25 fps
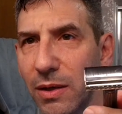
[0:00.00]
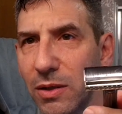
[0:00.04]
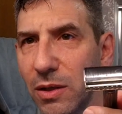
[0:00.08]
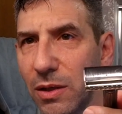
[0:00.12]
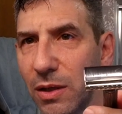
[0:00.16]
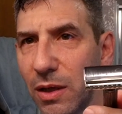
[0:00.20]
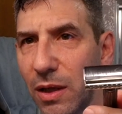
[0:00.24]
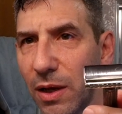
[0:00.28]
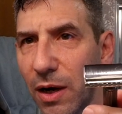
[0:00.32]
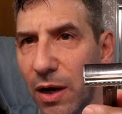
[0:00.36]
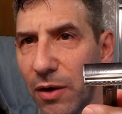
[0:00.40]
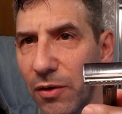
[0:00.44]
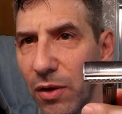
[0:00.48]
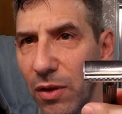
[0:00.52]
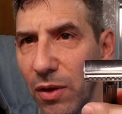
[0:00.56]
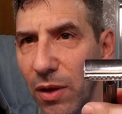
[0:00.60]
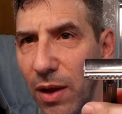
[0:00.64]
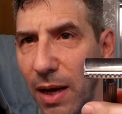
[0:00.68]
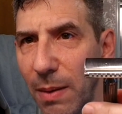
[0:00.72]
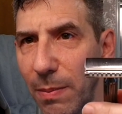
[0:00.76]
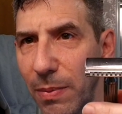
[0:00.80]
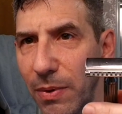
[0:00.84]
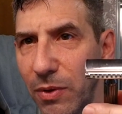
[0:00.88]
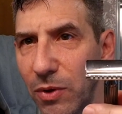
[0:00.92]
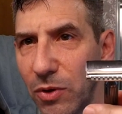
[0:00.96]
the glare of the
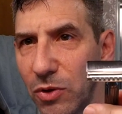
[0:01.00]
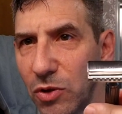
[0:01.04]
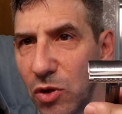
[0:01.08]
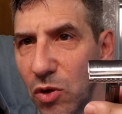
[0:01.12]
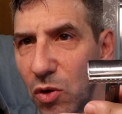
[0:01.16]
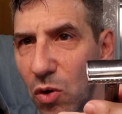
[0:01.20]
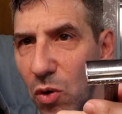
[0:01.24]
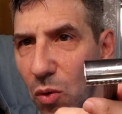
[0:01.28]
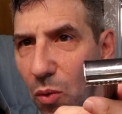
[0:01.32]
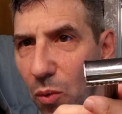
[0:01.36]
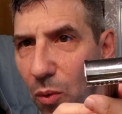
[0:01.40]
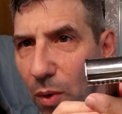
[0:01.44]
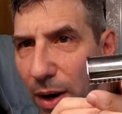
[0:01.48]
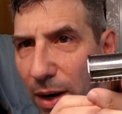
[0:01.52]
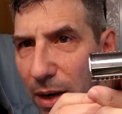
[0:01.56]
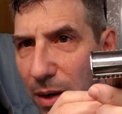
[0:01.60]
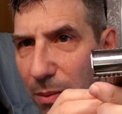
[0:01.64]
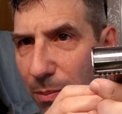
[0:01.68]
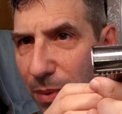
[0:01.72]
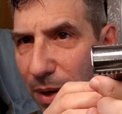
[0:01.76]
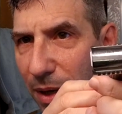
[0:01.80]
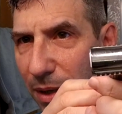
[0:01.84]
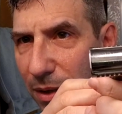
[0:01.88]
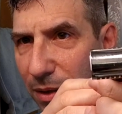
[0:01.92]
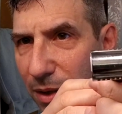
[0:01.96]
light, but there's quite a
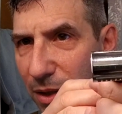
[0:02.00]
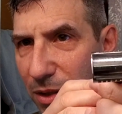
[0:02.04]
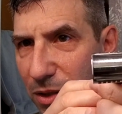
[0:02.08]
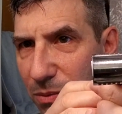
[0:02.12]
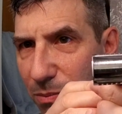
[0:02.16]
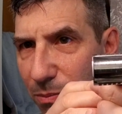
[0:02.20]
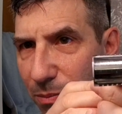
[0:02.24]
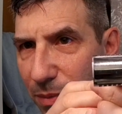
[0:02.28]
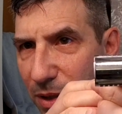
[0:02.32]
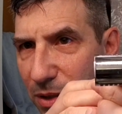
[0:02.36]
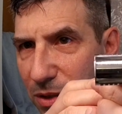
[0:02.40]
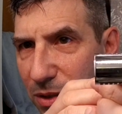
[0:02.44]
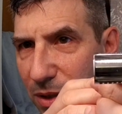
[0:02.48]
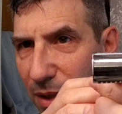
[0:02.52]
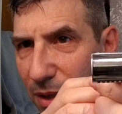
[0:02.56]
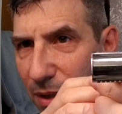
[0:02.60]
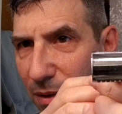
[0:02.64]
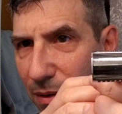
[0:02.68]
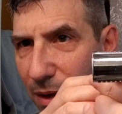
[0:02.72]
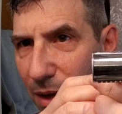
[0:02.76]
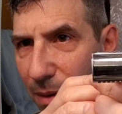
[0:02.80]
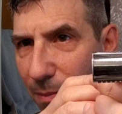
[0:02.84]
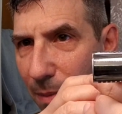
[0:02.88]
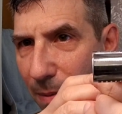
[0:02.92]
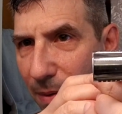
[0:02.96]
bit that's
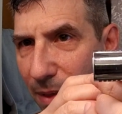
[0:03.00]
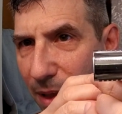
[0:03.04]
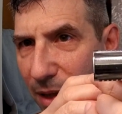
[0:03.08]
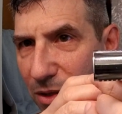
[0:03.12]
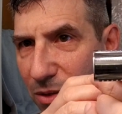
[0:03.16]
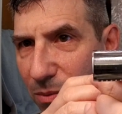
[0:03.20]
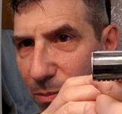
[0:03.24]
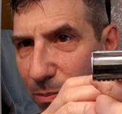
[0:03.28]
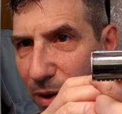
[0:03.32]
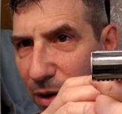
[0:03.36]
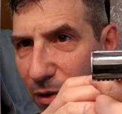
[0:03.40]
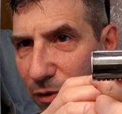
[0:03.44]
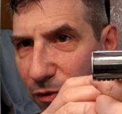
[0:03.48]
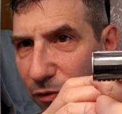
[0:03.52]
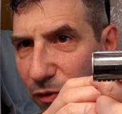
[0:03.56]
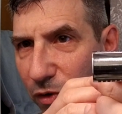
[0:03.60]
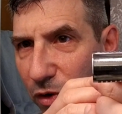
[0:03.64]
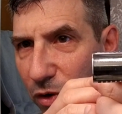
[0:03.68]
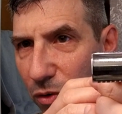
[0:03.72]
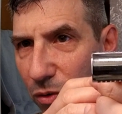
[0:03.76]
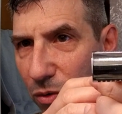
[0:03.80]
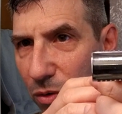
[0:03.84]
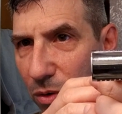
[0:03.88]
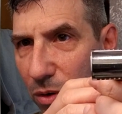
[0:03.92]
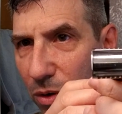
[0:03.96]
missing. Uh, maybe that's a better
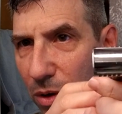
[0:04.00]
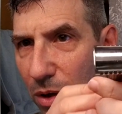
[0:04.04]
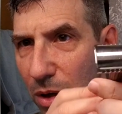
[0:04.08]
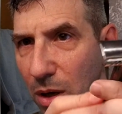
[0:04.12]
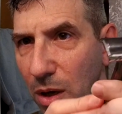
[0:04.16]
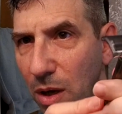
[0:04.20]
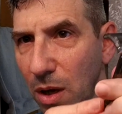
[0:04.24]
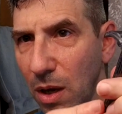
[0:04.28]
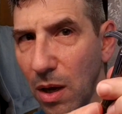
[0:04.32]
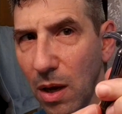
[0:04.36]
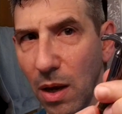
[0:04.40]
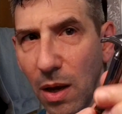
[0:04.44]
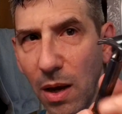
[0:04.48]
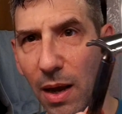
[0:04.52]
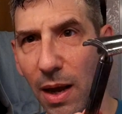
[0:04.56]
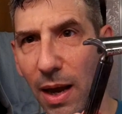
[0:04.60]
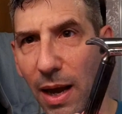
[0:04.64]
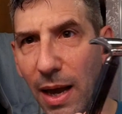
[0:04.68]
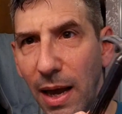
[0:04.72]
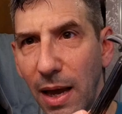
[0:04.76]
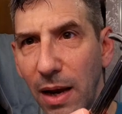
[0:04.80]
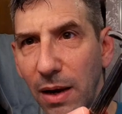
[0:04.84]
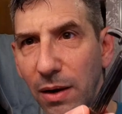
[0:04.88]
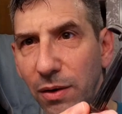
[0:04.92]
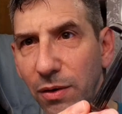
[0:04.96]
view.
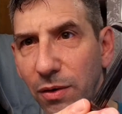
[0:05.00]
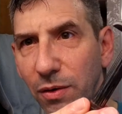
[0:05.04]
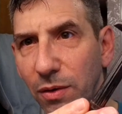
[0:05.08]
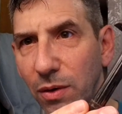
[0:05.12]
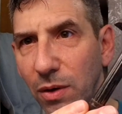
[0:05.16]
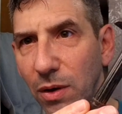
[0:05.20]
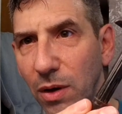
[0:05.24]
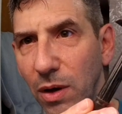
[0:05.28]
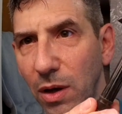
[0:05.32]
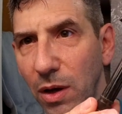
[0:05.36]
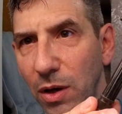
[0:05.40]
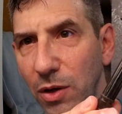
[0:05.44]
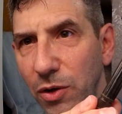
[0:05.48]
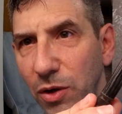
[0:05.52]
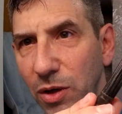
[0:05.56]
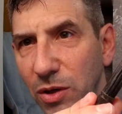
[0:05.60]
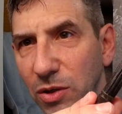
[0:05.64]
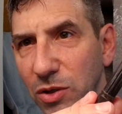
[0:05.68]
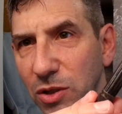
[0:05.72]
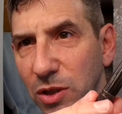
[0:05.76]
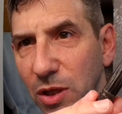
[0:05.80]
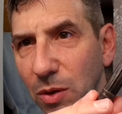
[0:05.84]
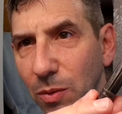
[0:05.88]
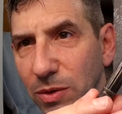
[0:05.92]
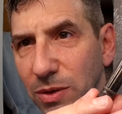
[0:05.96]
And you can
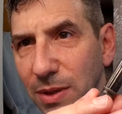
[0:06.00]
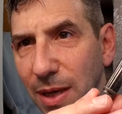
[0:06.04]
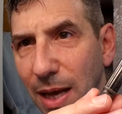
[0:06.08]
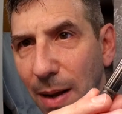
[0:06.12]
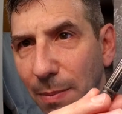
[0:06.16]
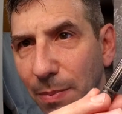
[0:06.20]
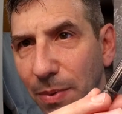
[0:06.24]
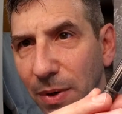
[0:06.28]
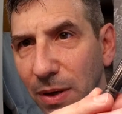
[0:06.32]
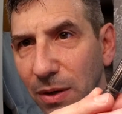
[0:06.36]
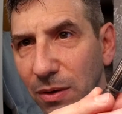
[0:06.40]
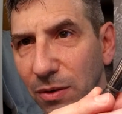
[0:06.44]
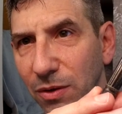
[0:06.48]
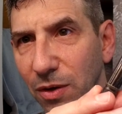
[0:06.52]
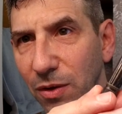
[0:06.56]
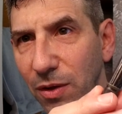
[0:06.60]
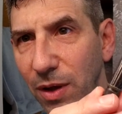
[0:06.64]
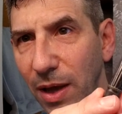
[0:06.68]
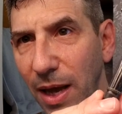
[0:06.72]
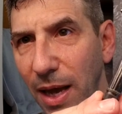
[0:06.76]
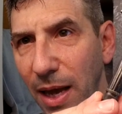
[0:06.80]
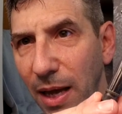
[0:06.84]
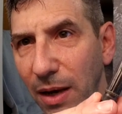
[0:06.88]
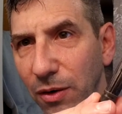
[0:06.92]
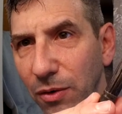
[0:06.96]
see what's happening to
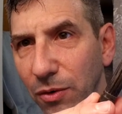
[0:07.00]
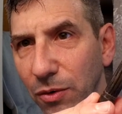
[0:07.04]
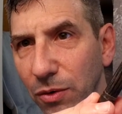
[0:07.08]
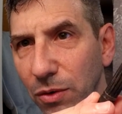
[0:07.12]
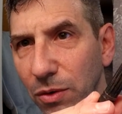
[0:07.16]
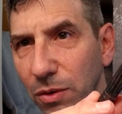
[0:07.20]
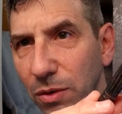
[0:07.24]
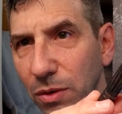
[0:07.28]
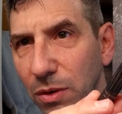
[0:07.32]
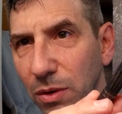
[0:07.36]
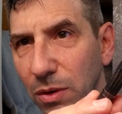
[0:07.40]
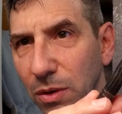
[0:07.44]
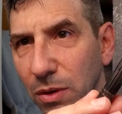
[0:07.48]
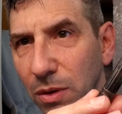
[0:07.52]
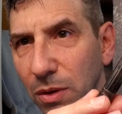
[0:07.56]
the handle.